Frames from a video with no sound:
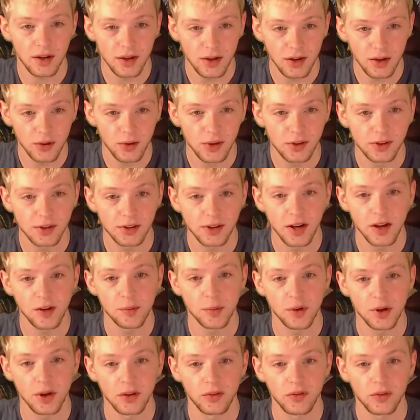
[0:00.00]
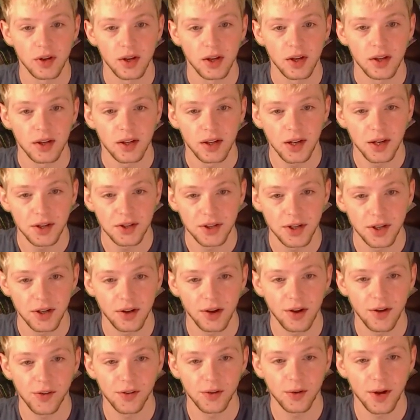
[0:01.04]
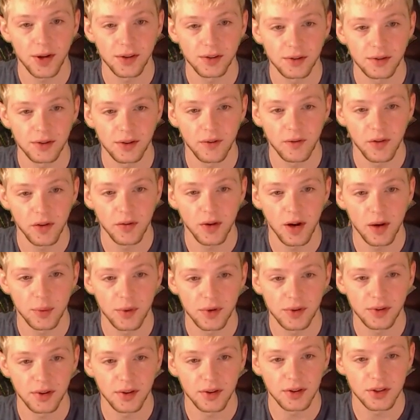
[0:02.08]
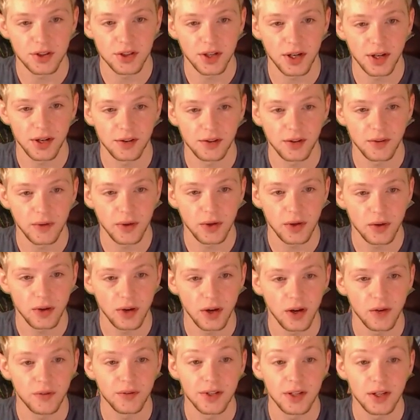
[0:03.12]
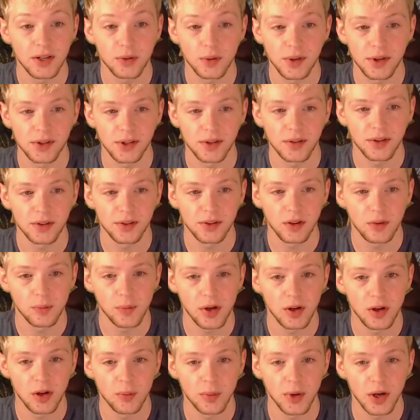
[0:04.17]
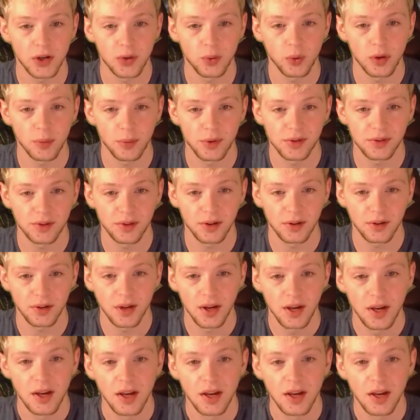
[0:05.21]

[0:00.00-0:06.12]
increased attack buff, each hit also has a 75% chance of decreasing the turn meter by 20%